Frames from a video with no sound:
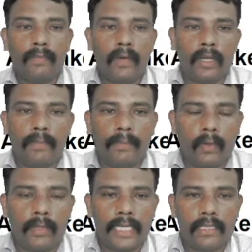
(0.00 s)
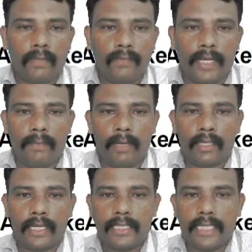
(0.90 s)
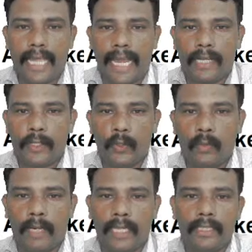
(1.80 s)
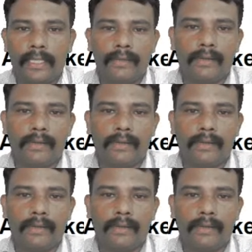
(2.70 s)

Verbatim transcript: for the progress of democracy and human